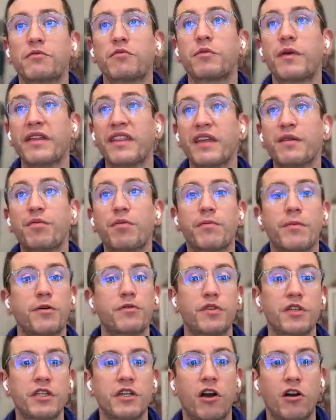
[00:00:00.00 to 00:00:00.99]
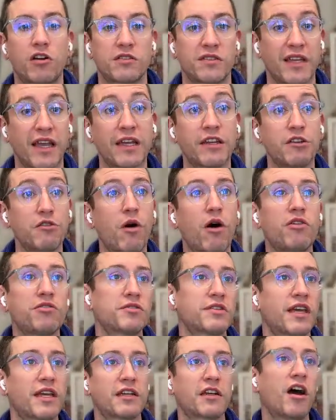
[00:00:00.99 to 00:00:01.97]
really promote the yarns. And you
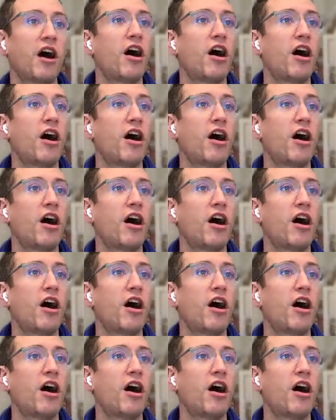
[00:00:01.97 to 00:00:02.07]
also get an